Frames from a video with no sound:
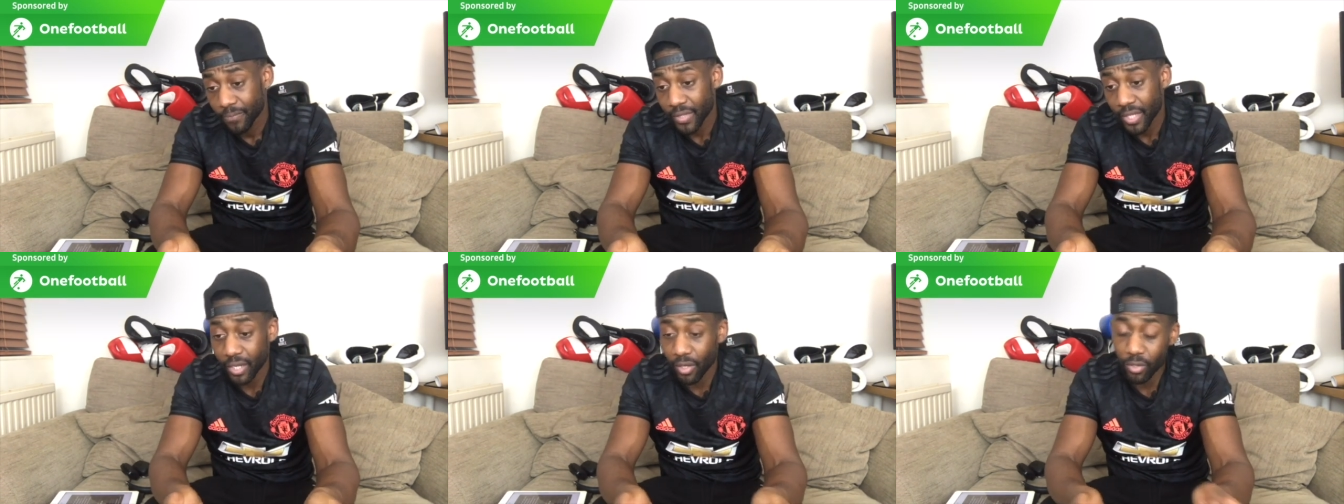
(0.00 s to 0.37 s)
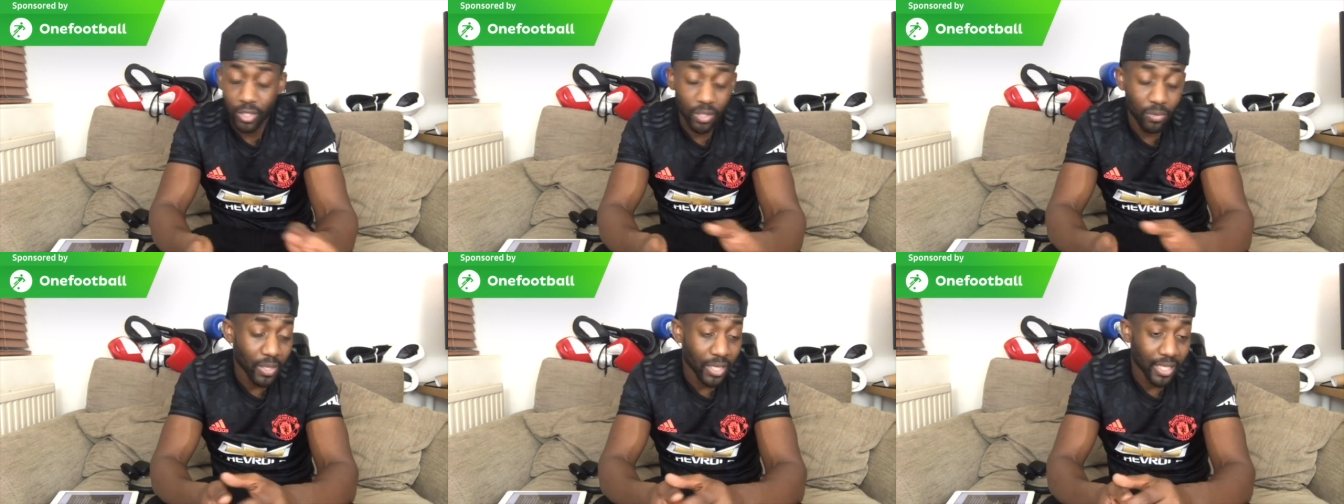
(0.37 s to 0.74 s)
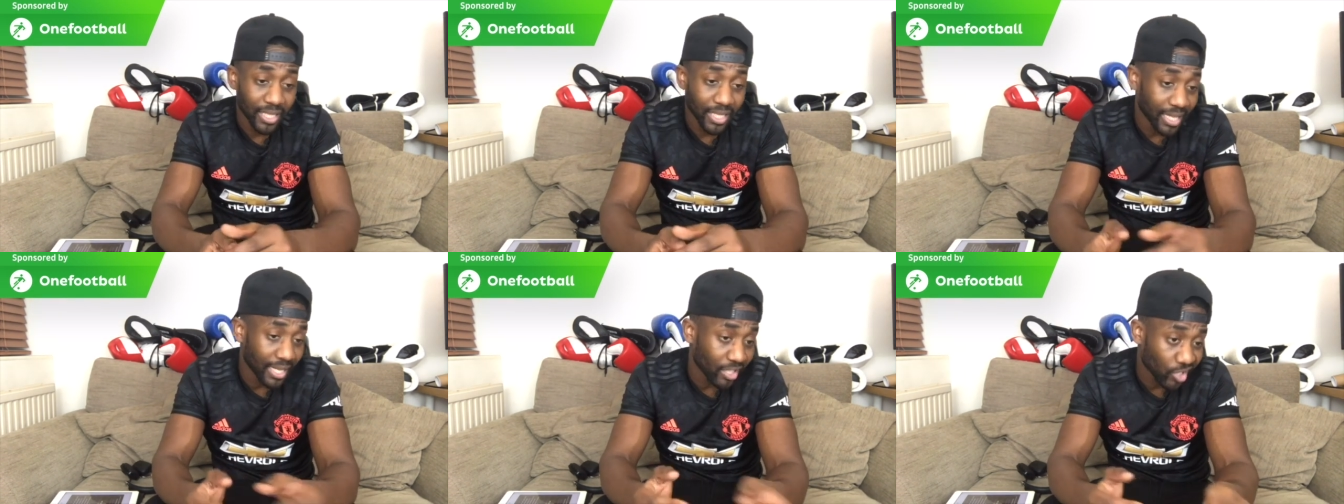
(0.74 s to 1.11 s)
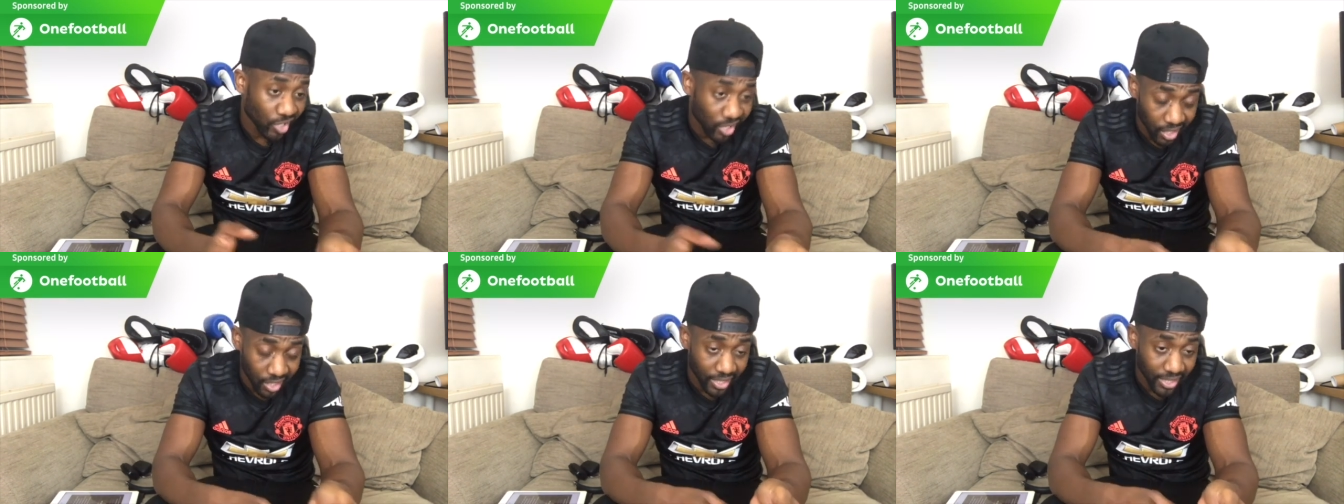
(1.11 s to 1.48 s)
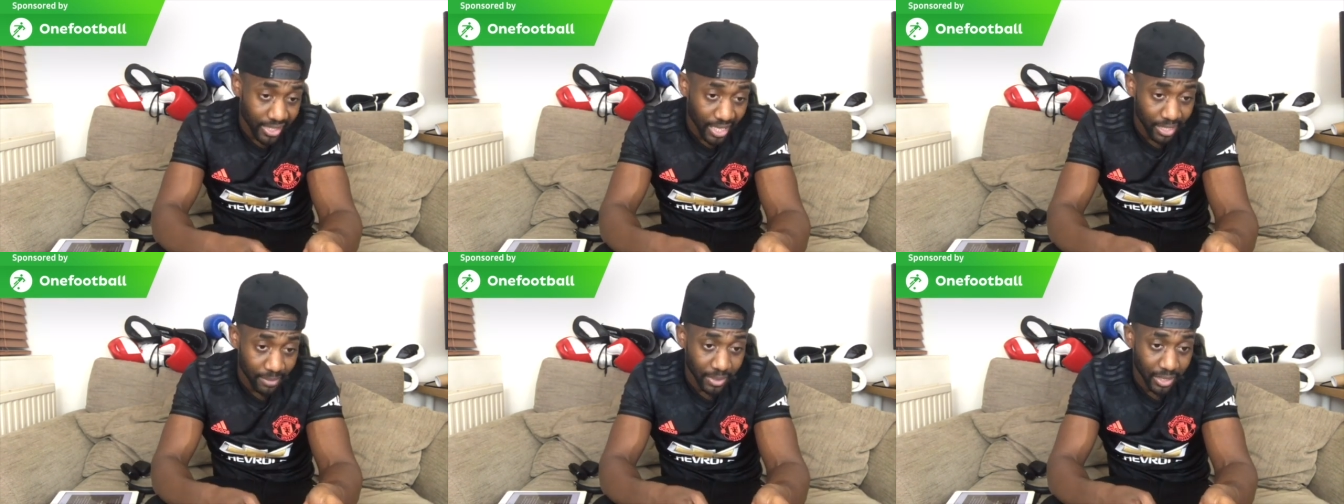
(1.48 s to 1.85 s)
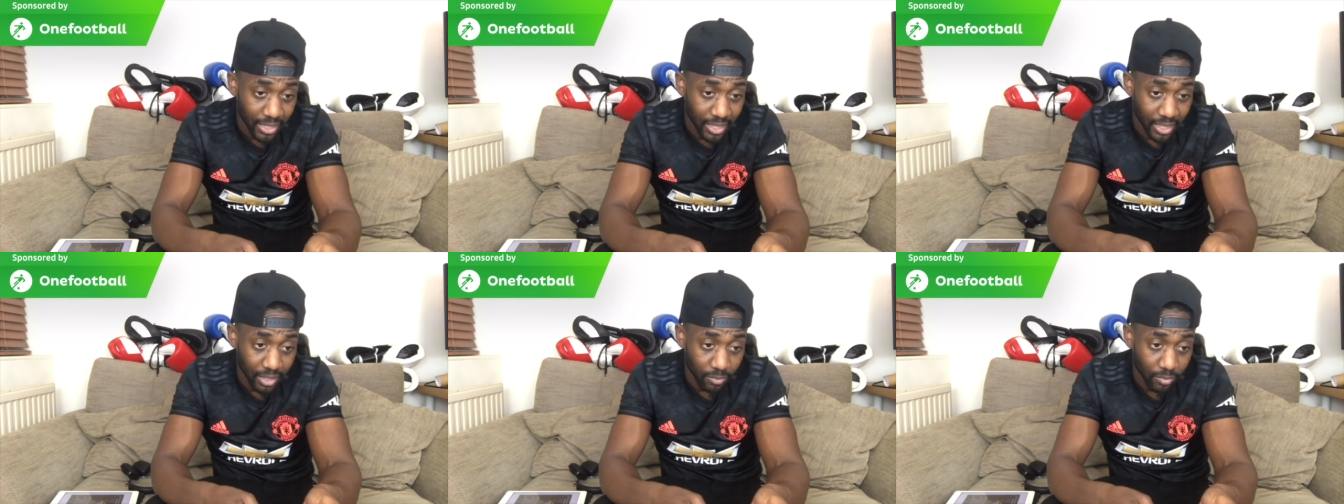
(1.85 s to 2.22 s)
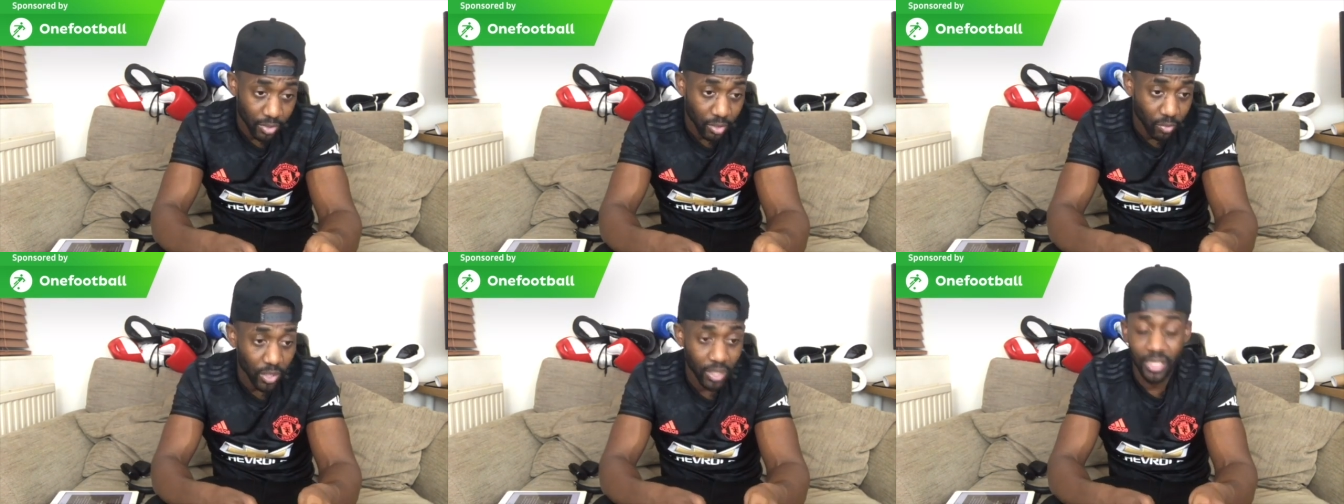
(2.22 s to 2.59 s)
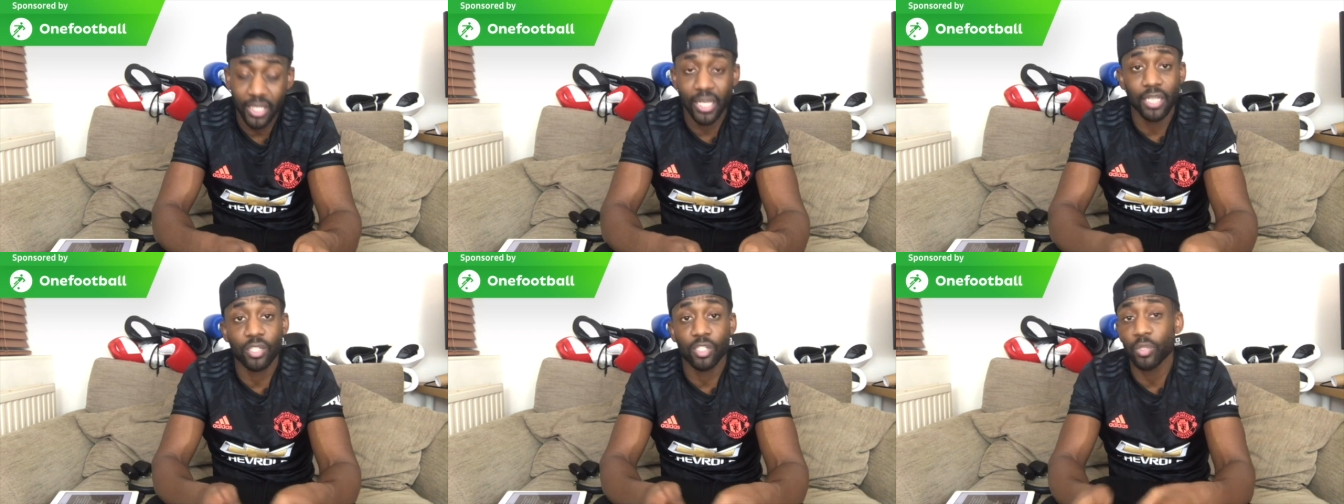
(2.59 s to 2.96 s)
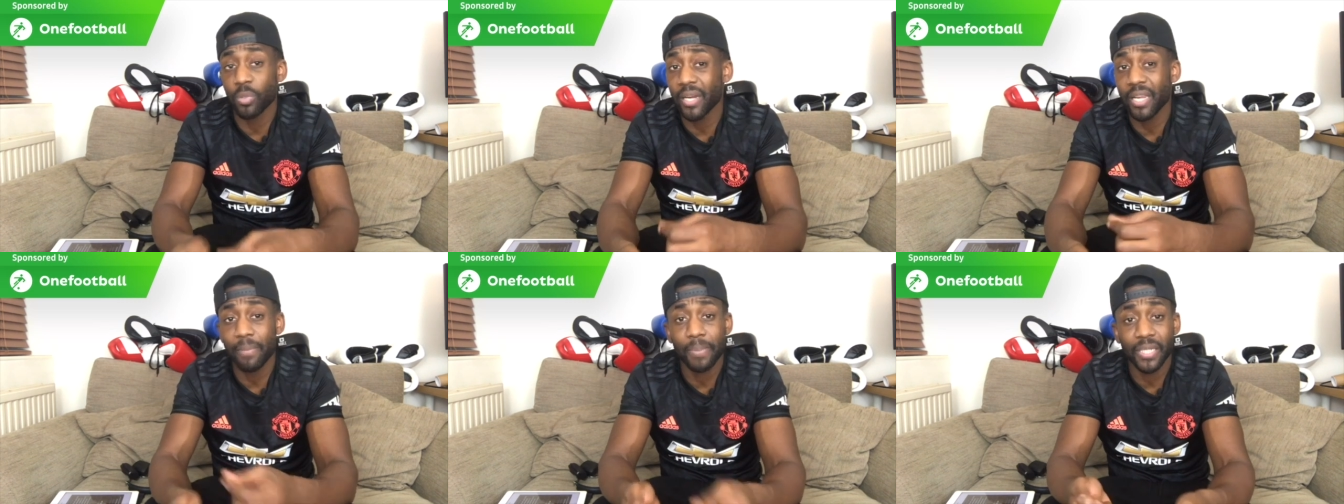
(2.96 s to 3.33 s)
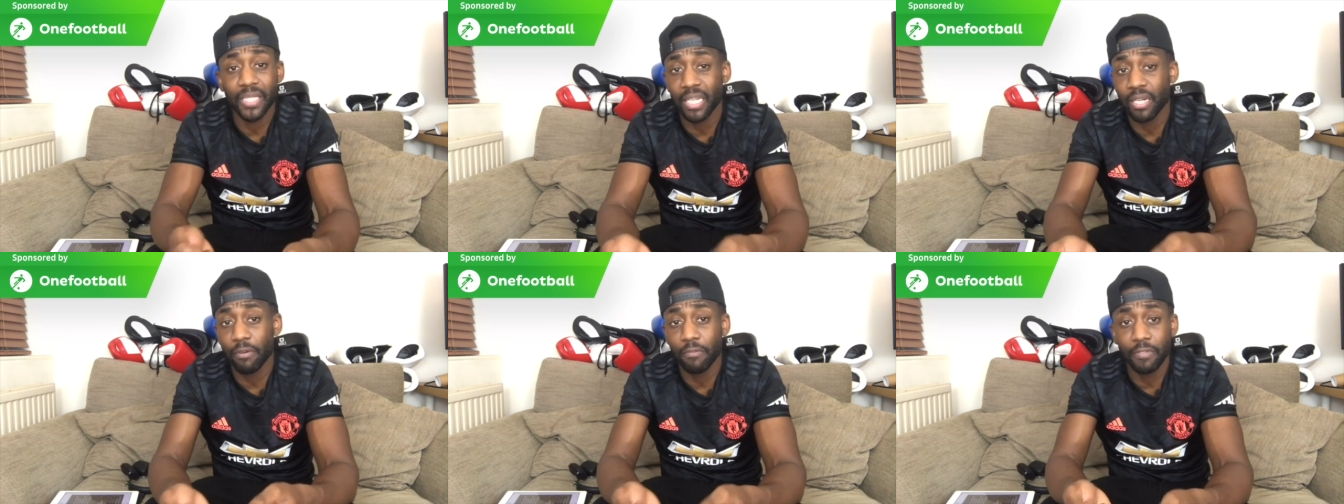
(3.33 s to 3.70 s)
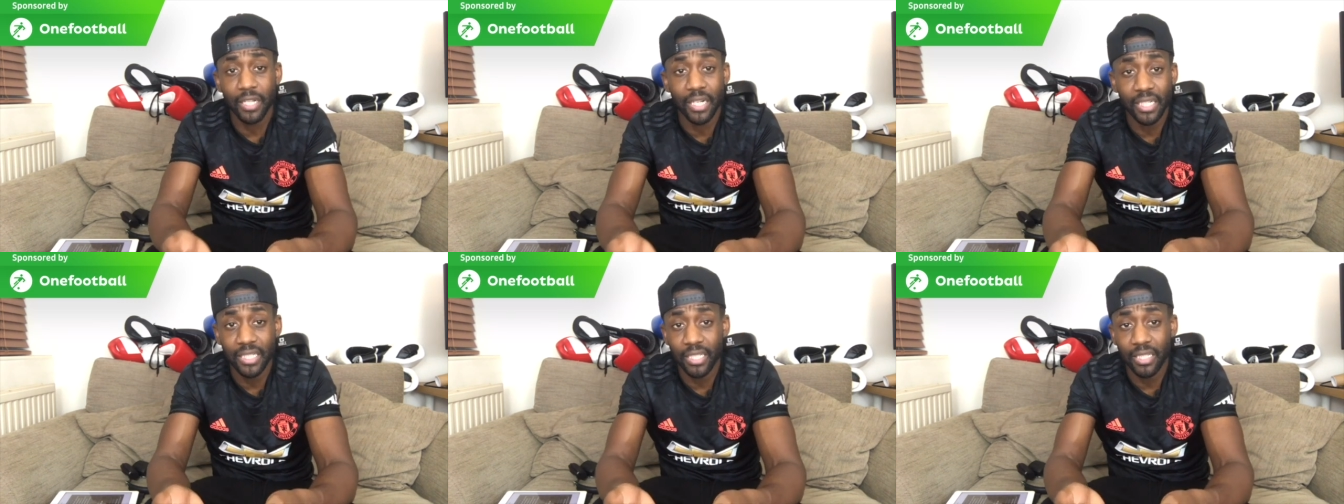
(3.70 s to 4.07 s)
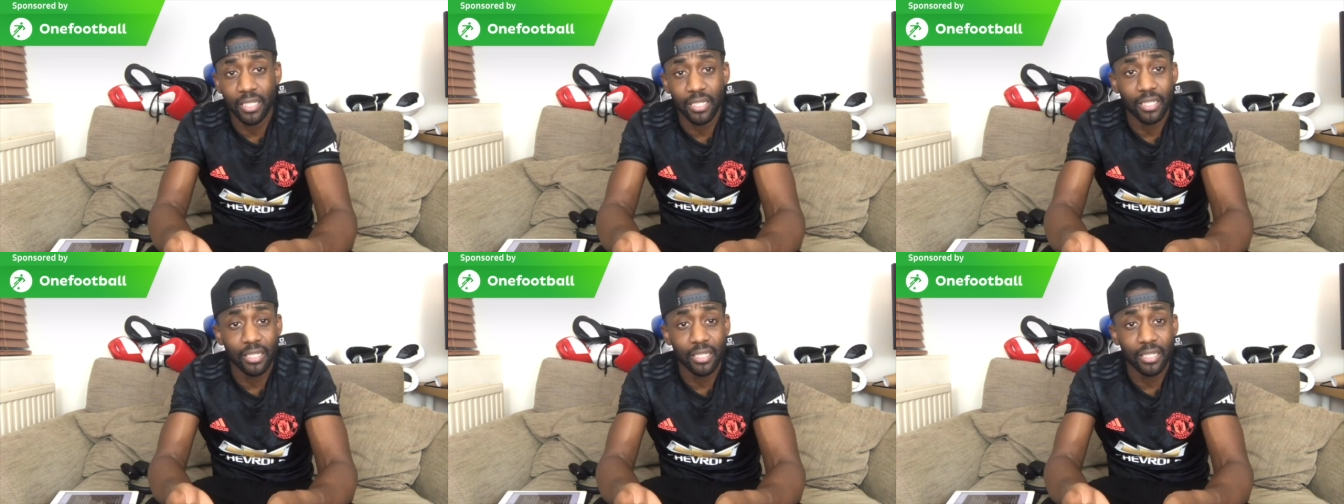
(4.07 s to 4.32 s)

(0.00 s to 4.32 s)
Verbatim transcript: it only works against certain types of teams. It works against 20% of the league.